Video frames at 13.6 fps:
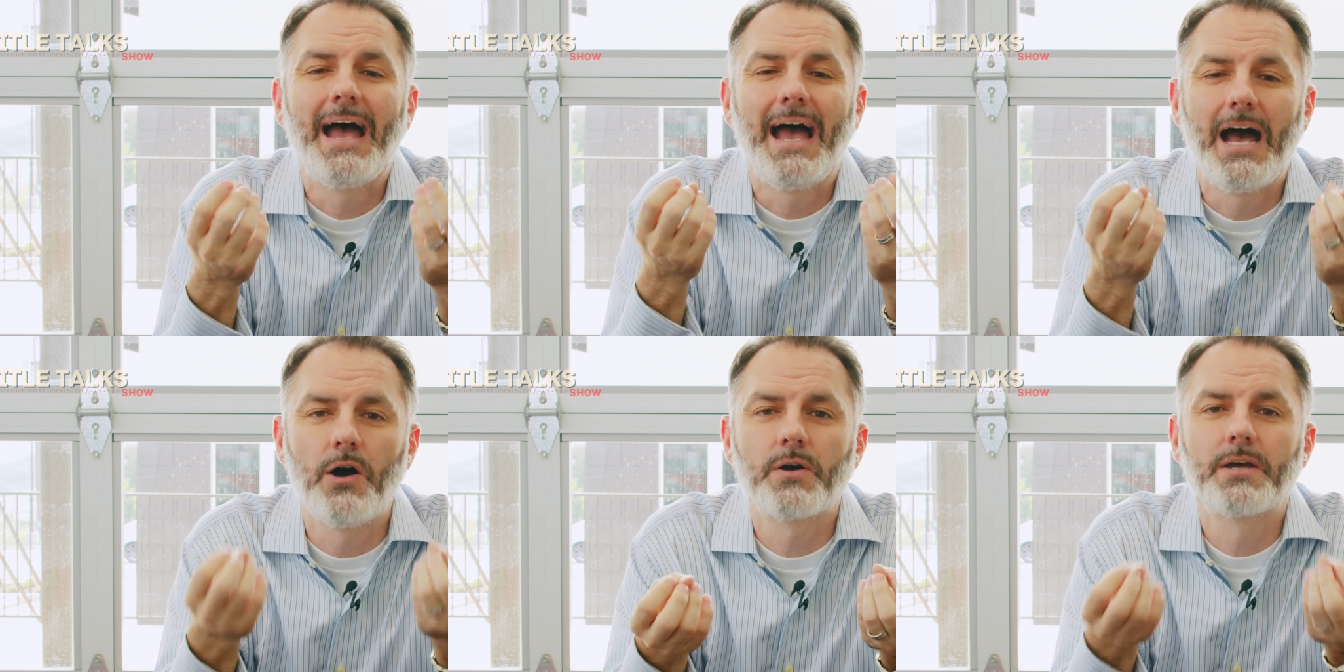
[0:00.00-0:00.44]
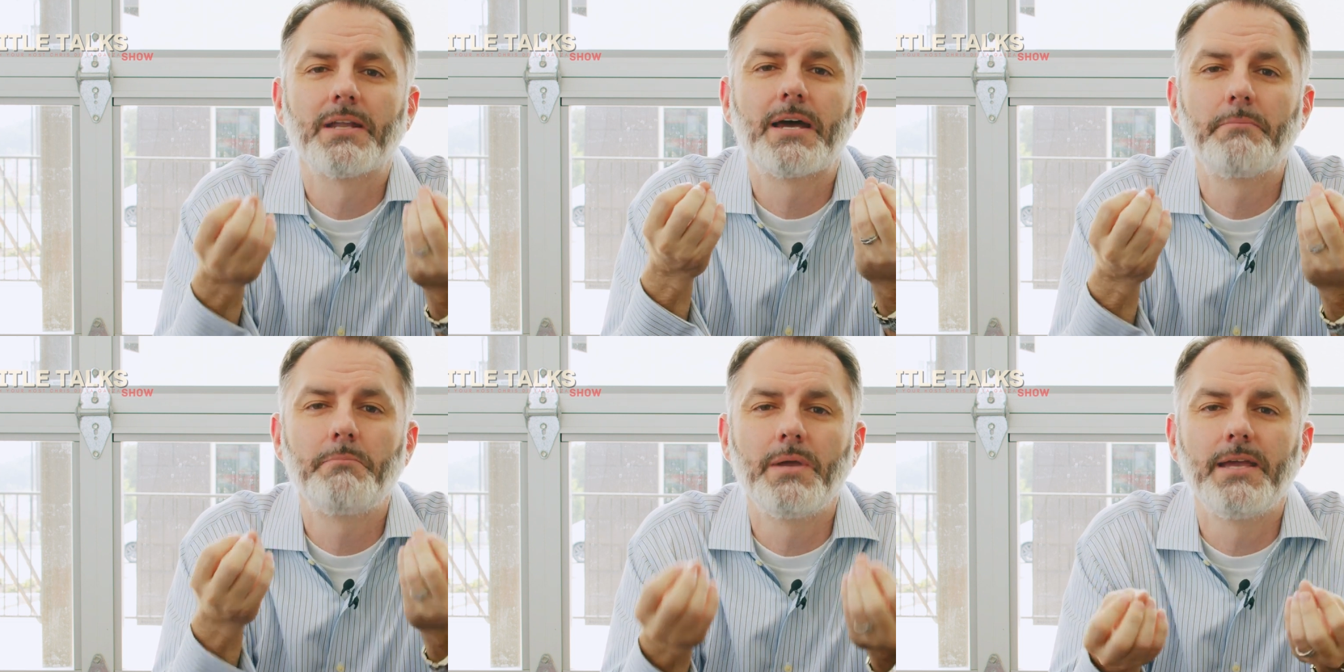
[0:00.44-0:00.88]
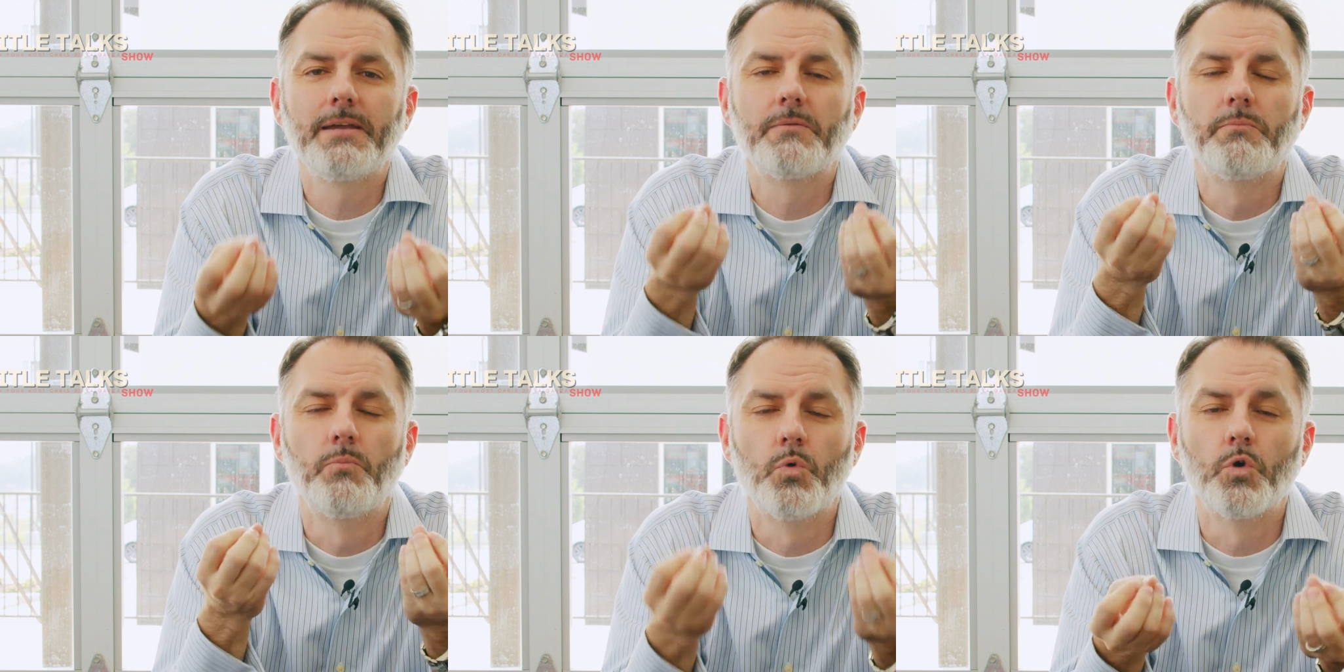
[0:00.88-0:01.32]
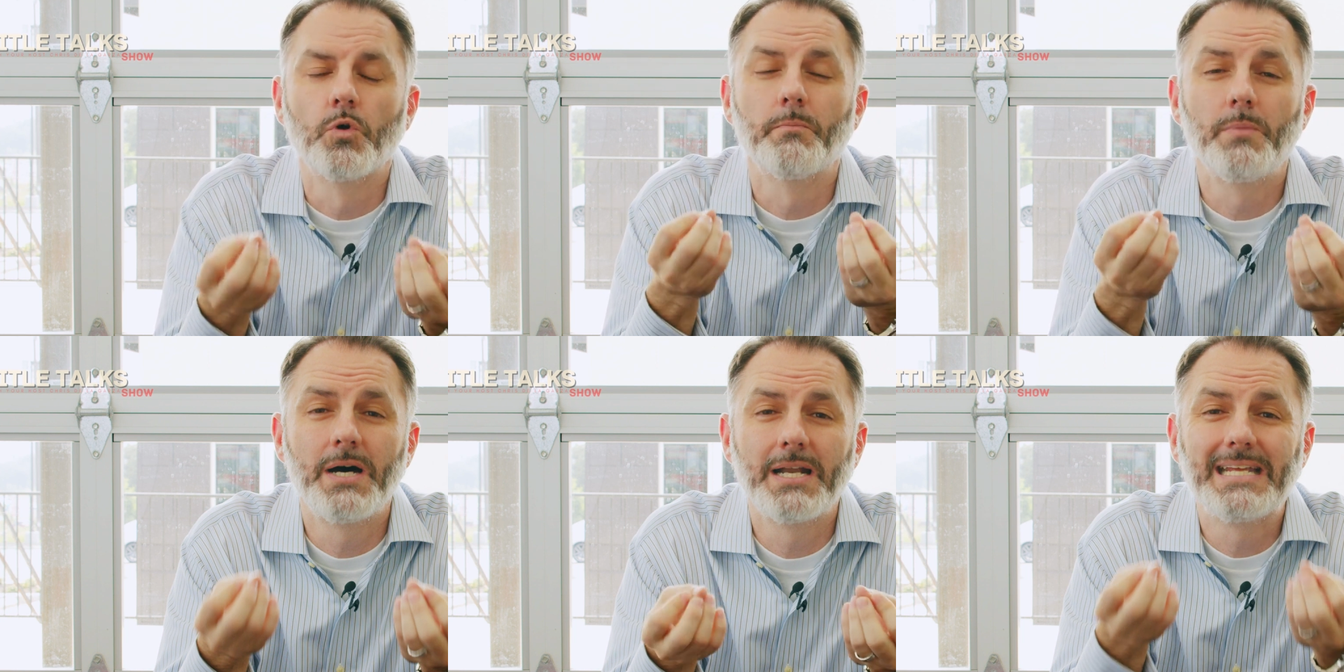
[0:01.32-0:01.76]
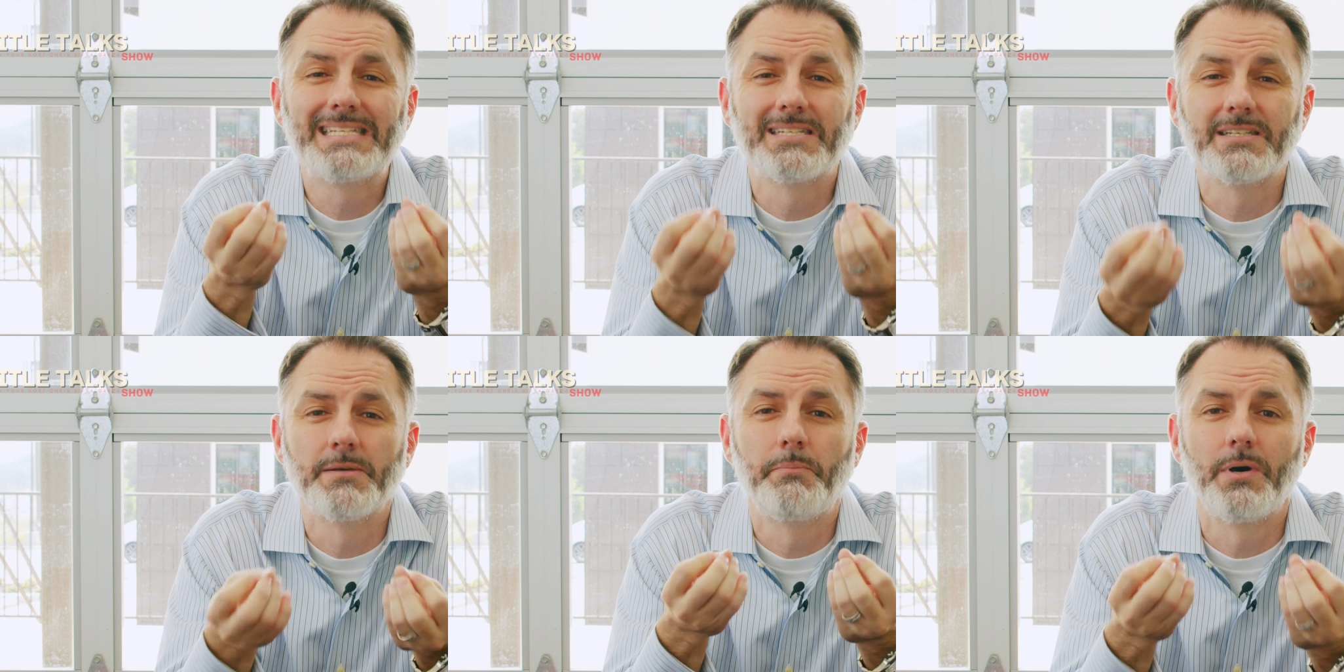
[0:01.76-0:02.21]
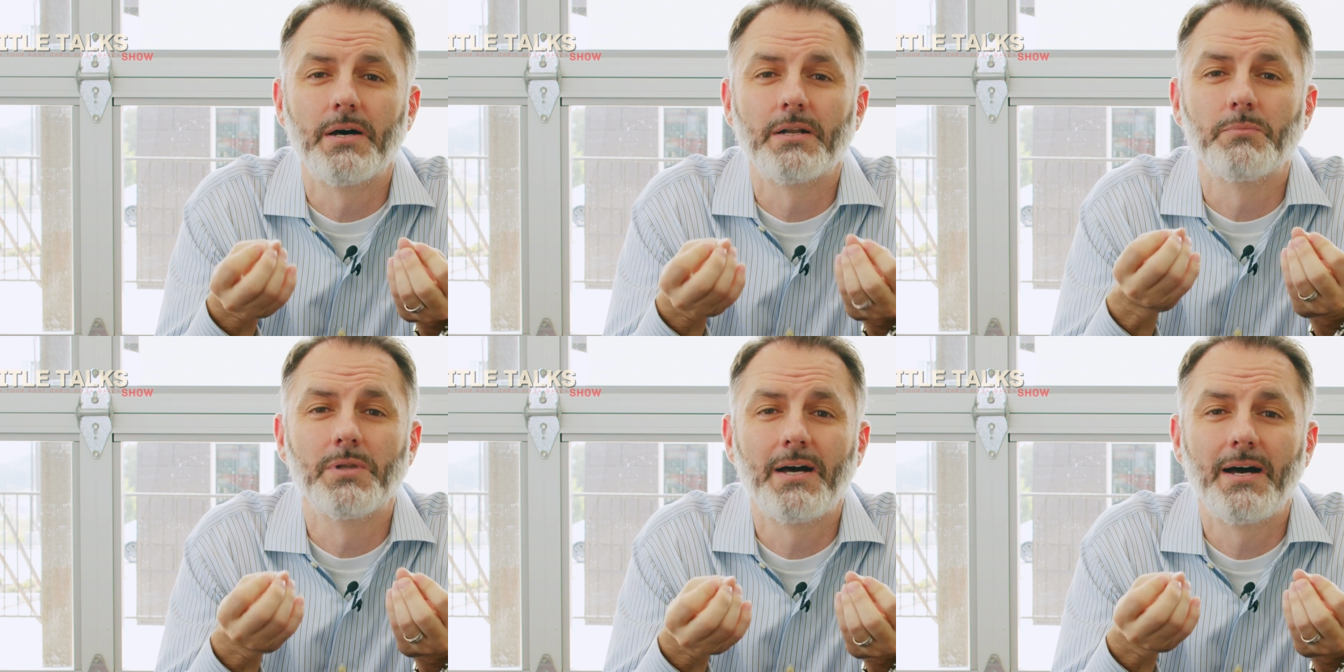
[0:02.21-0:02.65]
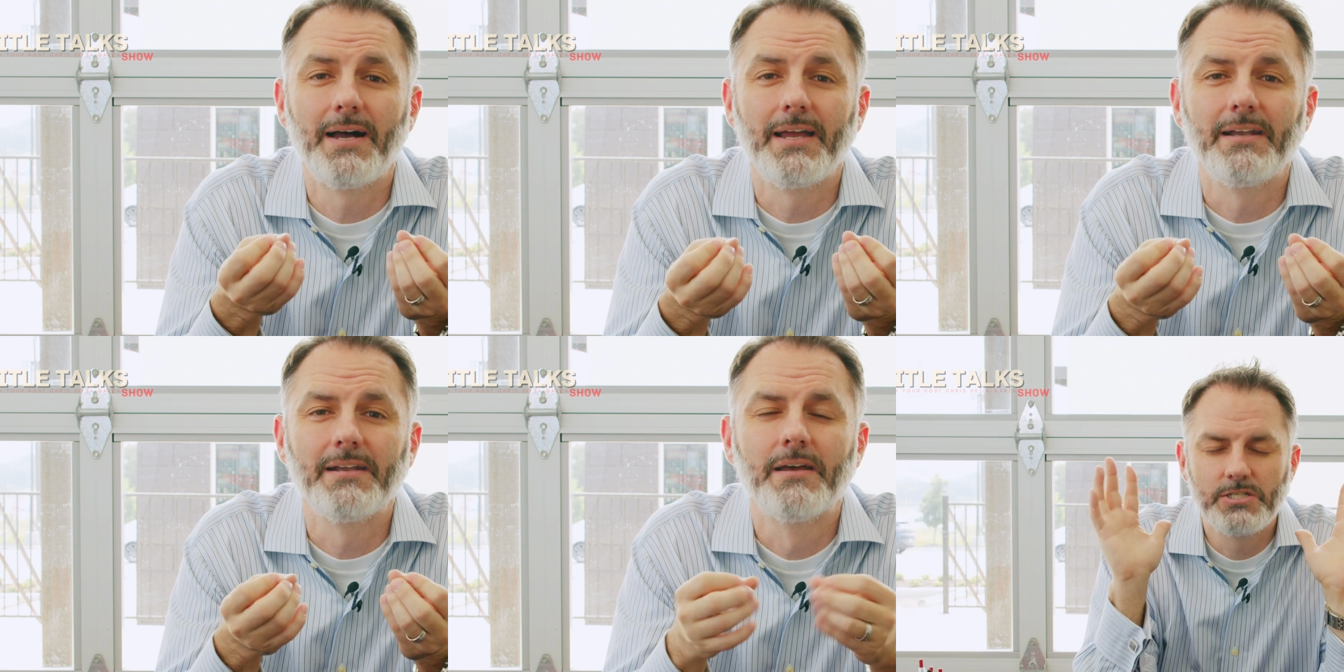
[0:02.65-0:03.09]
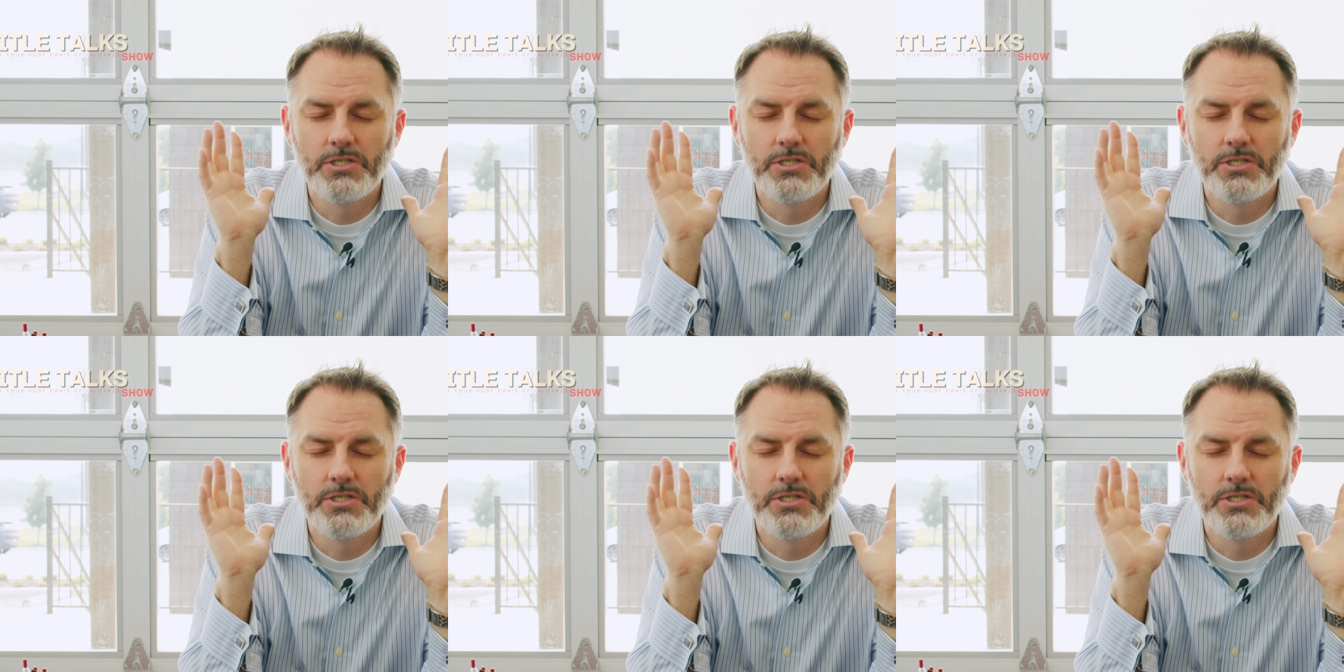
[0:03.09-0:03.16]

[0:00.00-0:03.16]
how can I make more money to the bottom line.